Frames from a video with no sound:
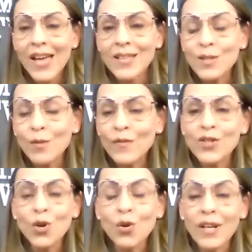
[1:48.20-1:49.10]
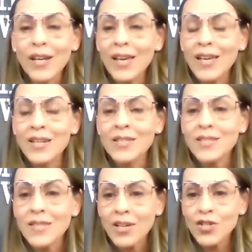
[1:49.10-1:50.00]
And so, Victoria, it
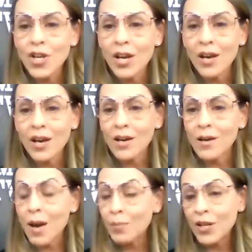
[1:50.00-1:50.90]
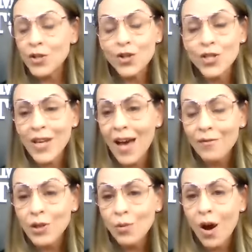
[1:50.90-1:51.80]
is such a, a pleasure to have
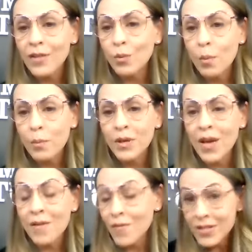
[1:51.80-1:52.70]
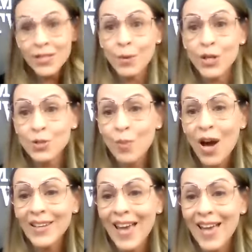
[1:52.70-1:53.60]
you on the Woman of Inspiration
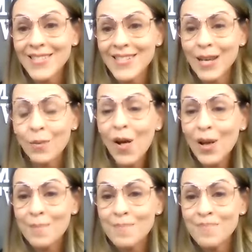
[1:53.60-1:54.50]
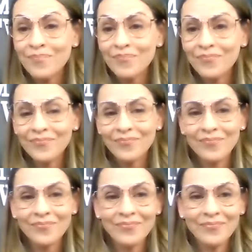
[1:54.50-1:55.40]
podcast today. Welcome.
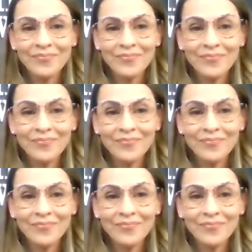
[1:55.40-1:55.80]
Thank